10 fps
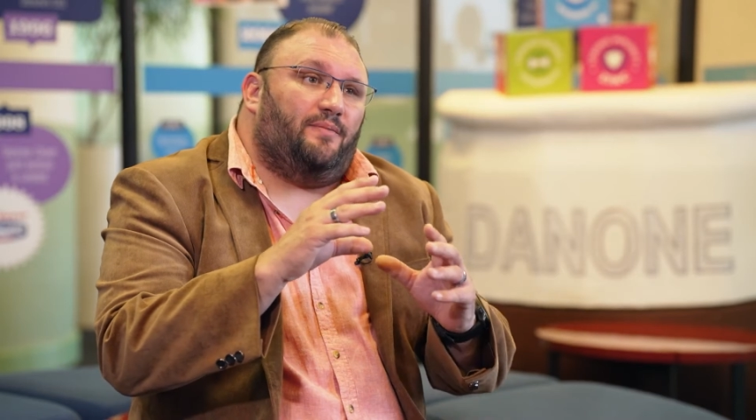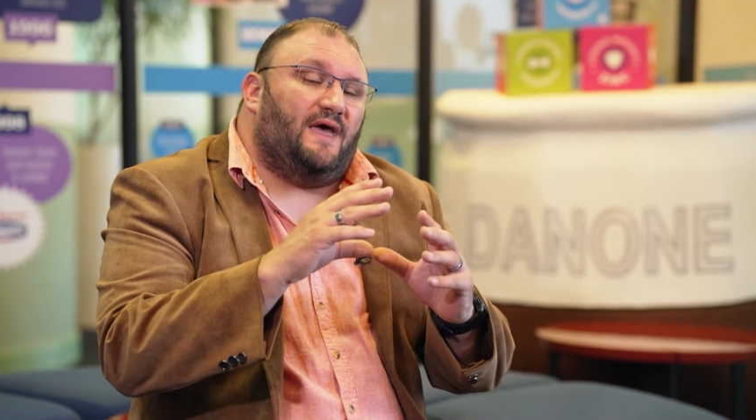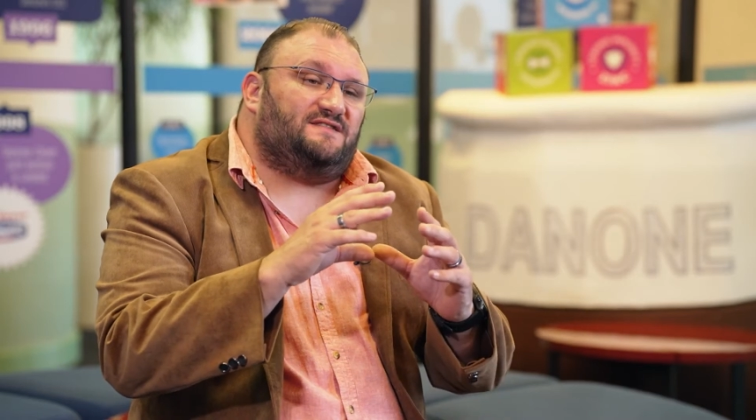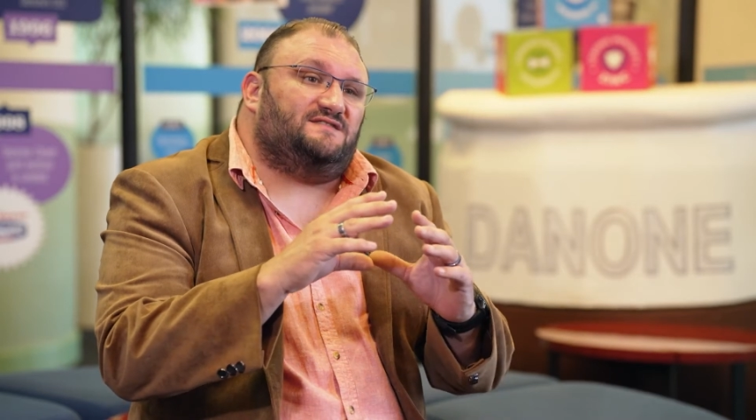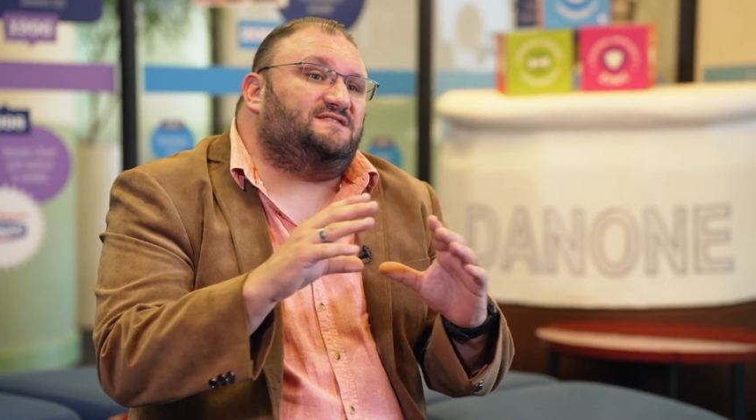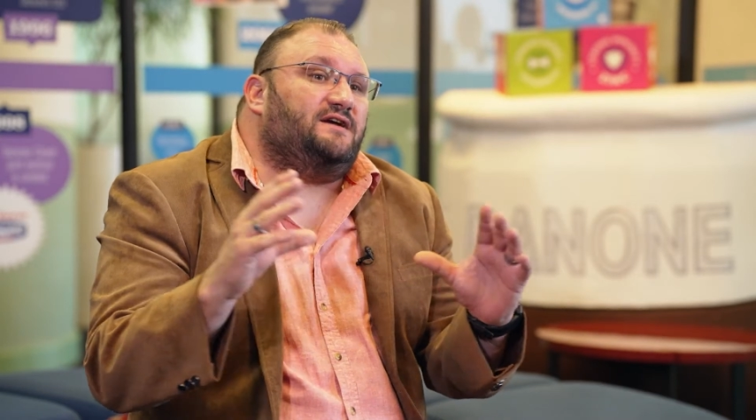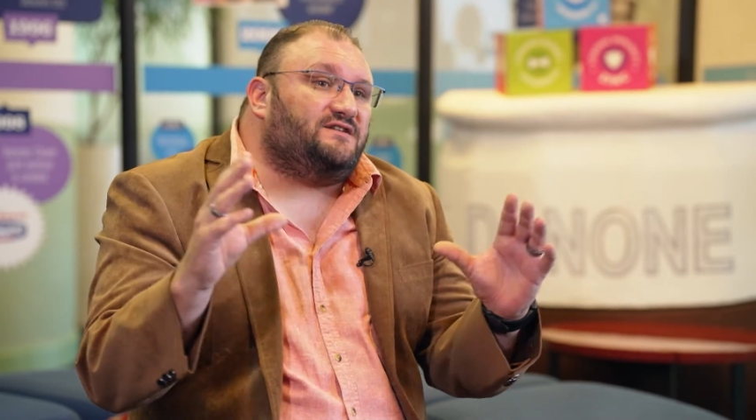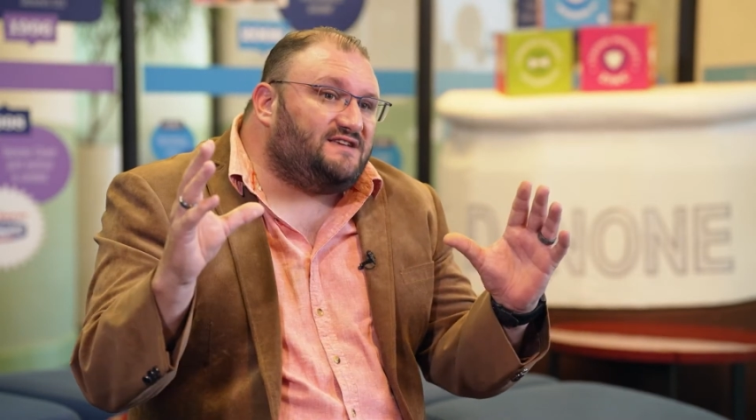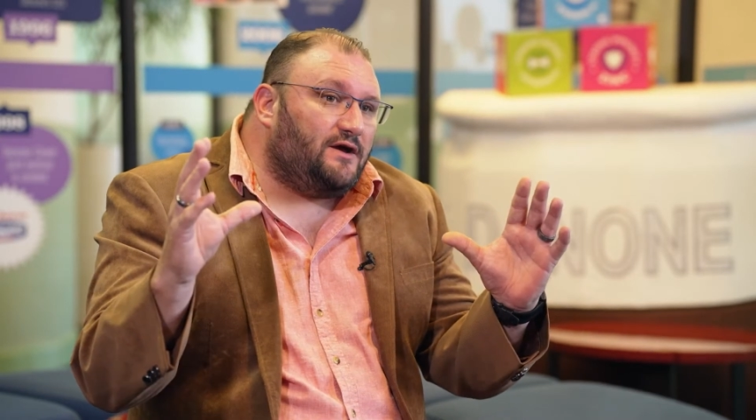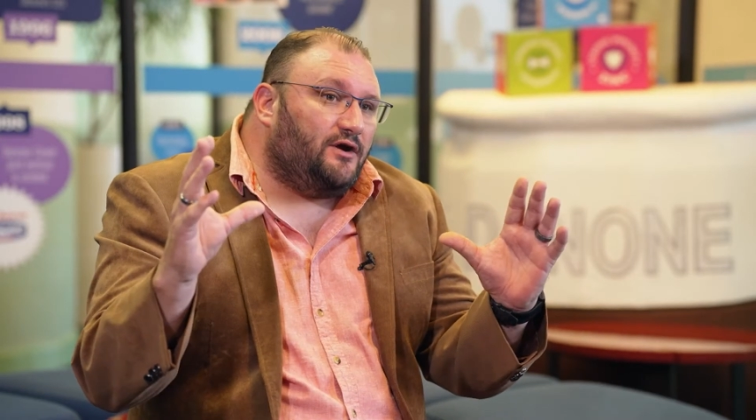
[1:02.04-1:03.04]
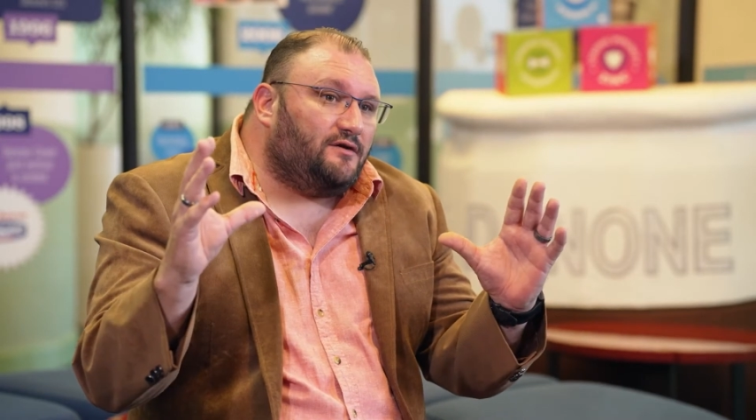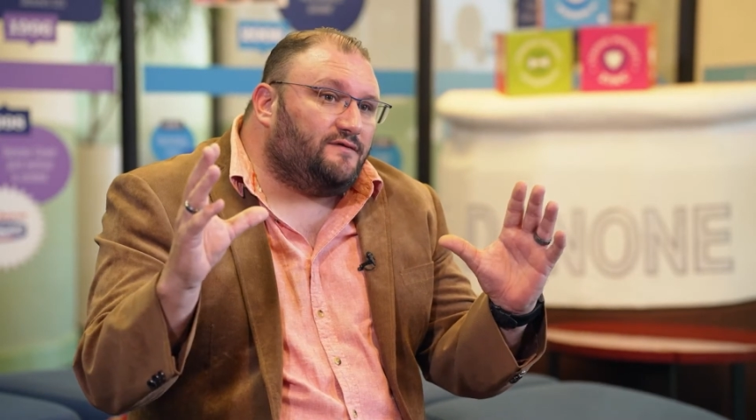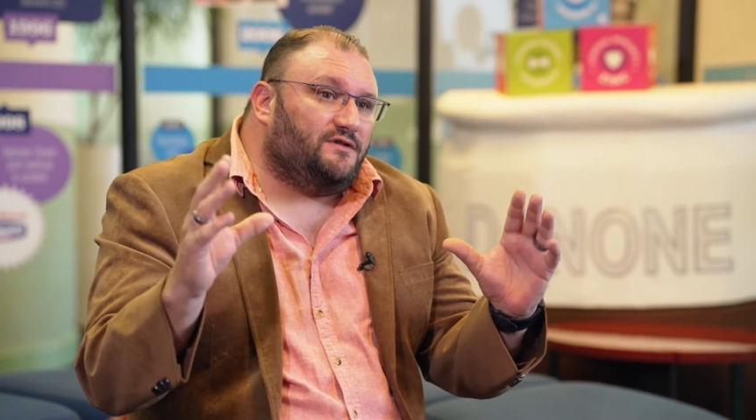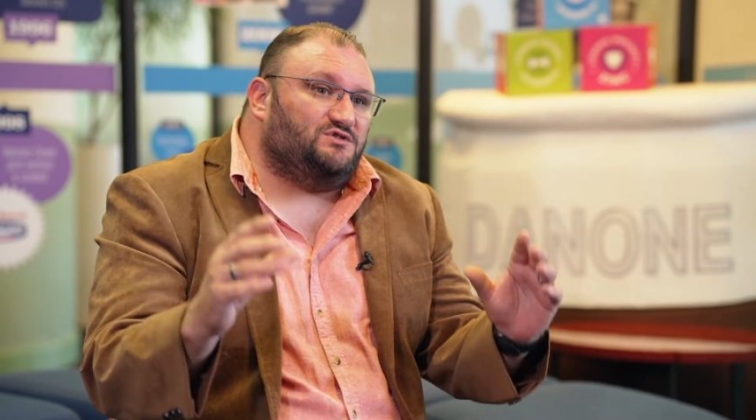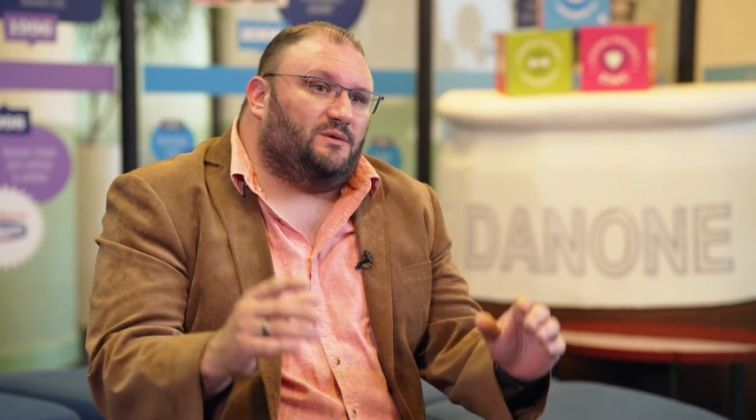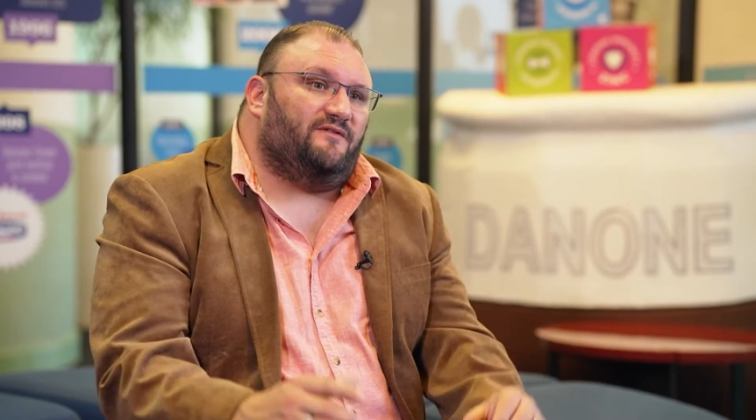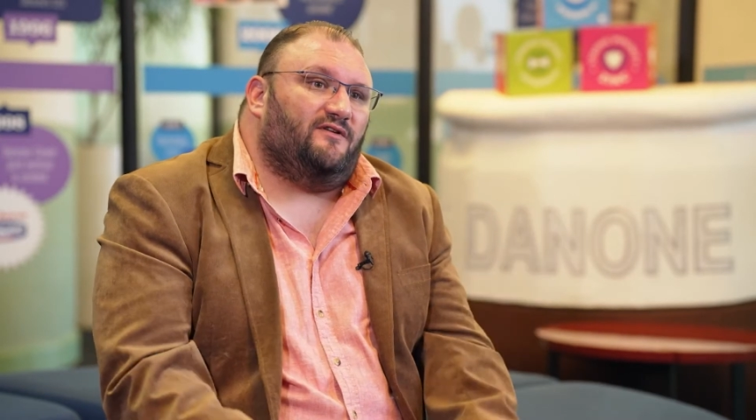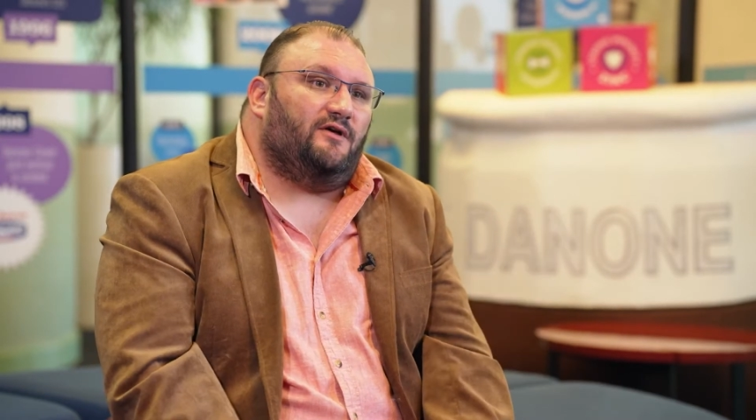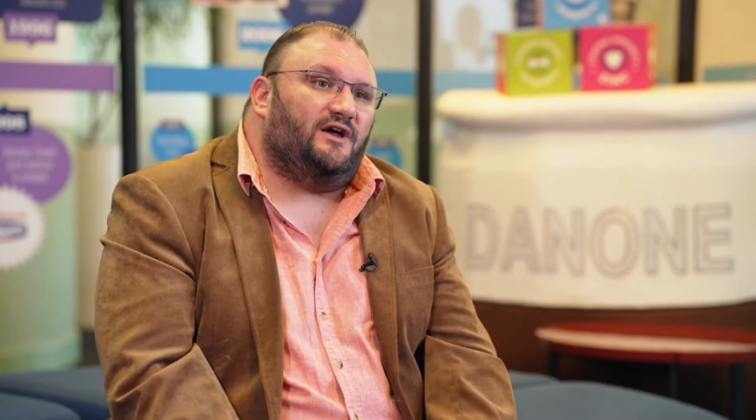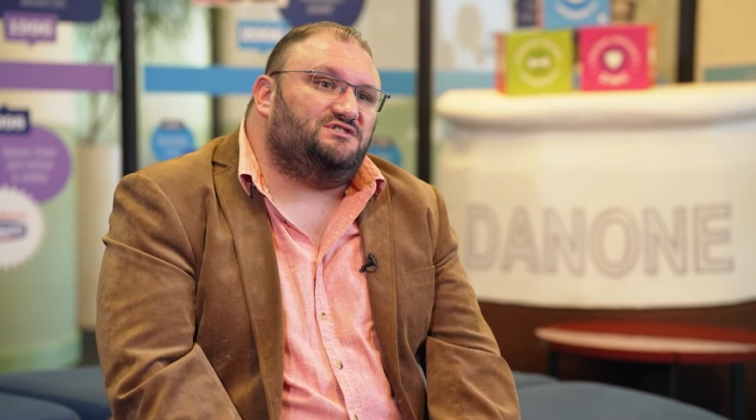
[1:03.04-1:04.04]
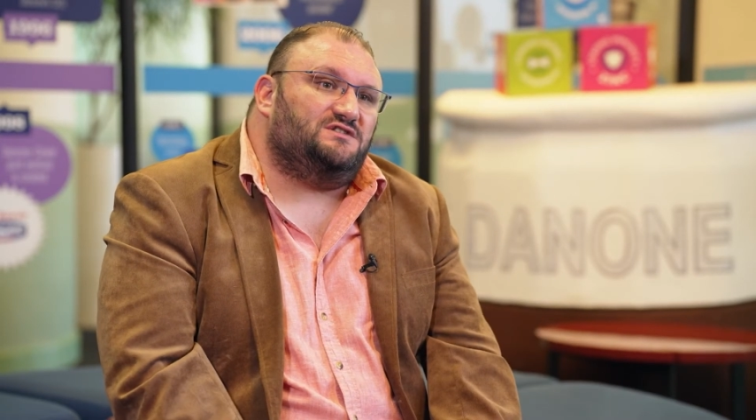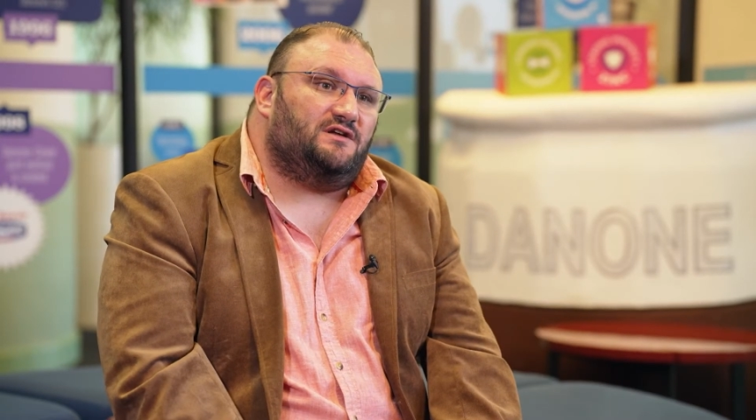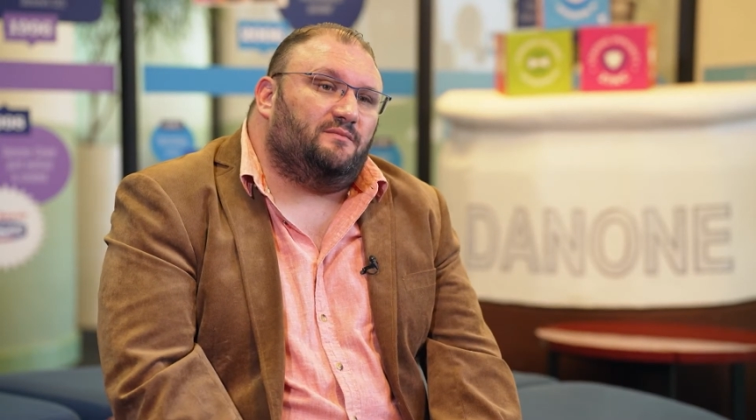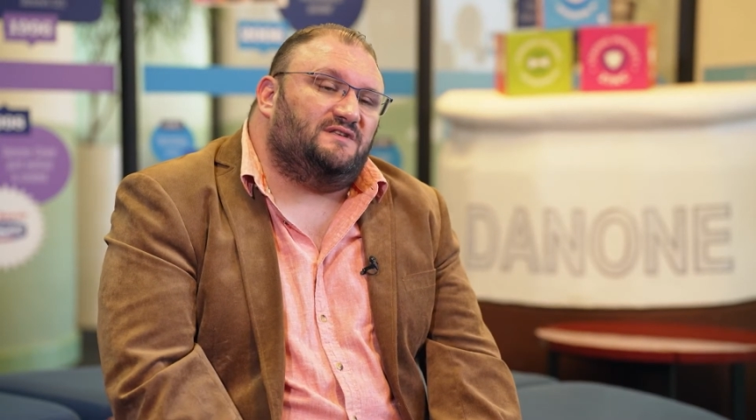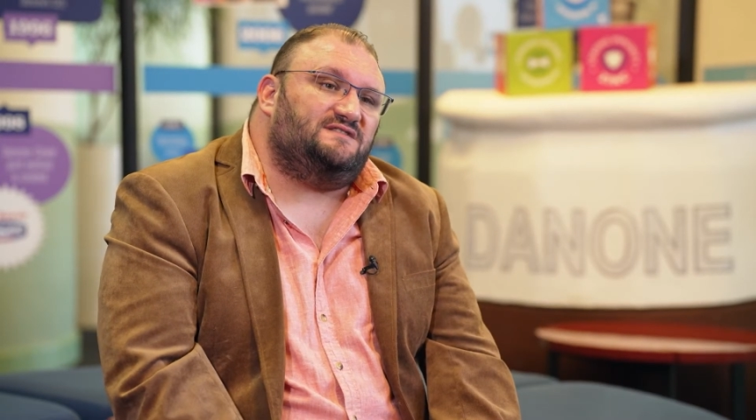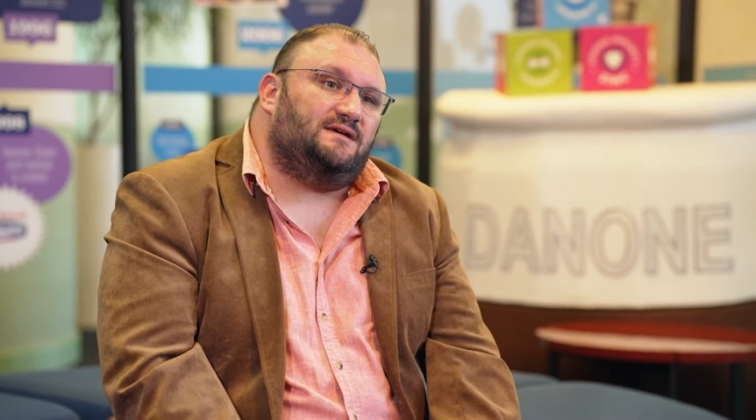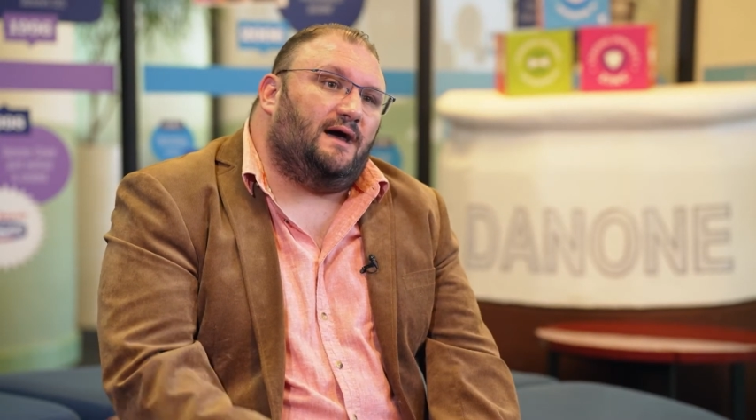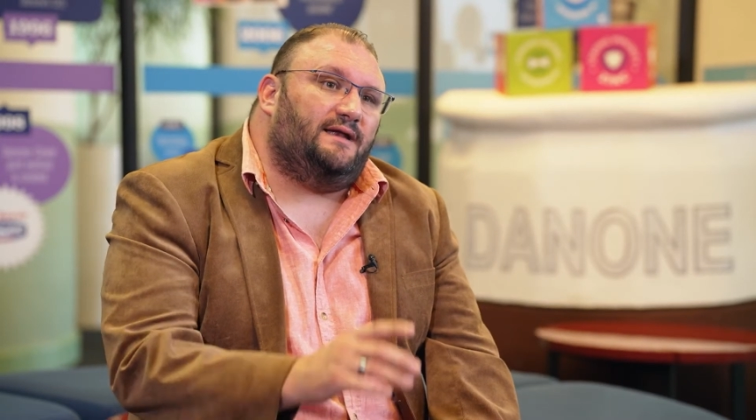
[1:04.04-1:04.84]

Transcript: as a secretariat for the Job Evaluation Committee,